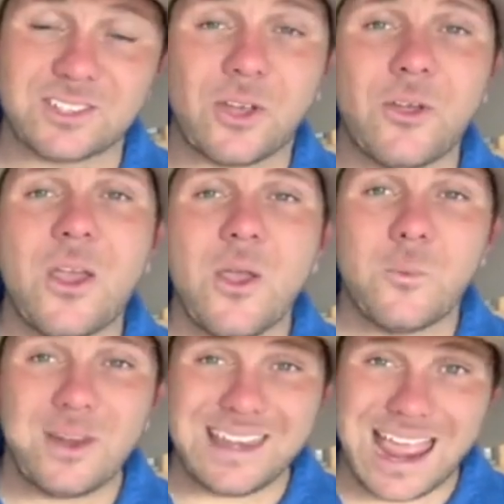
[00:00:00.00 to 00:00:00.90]
So
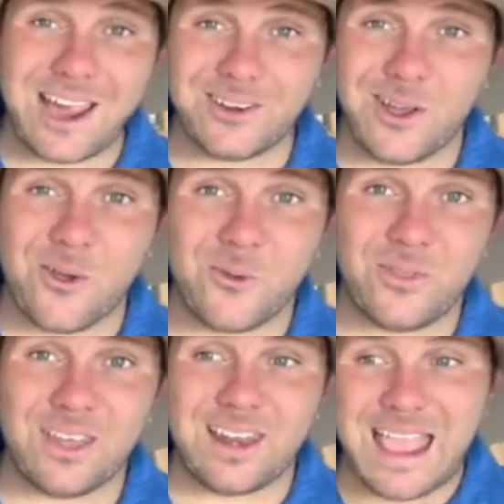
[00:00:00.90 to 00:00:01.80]
we now know
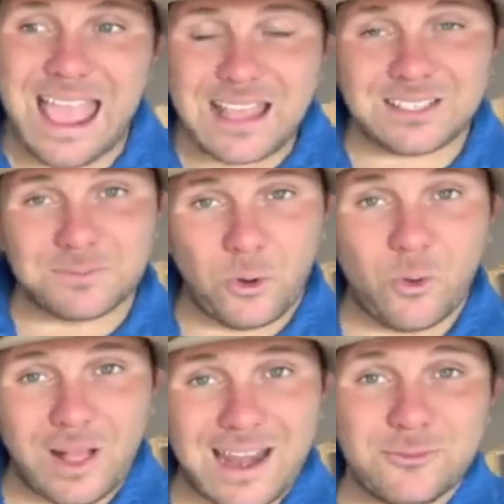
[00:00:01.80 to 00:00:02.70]
that
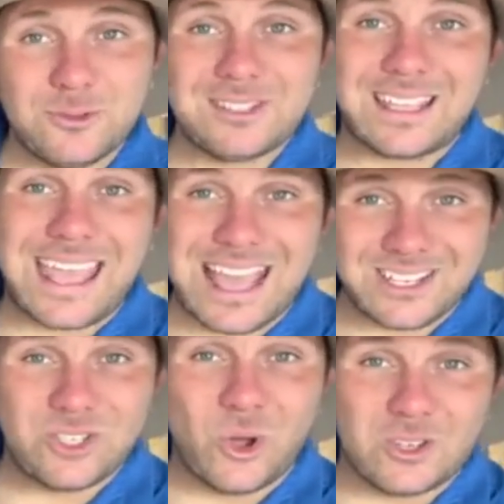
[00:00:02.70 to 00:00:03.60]
small animals that
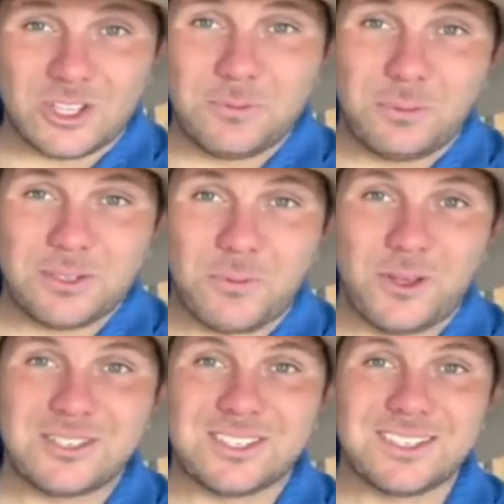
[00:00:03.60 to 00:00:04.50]
catch
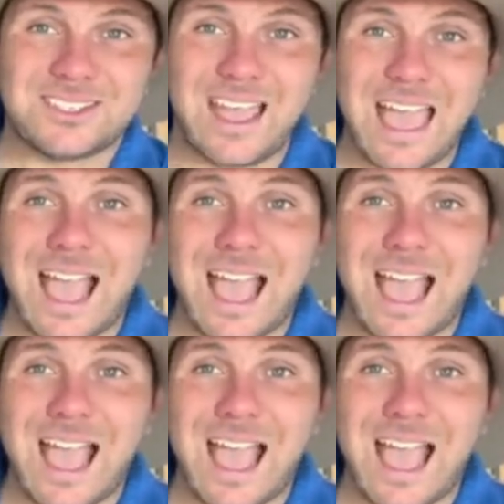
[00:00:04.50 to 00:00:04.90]
toxoplasmosis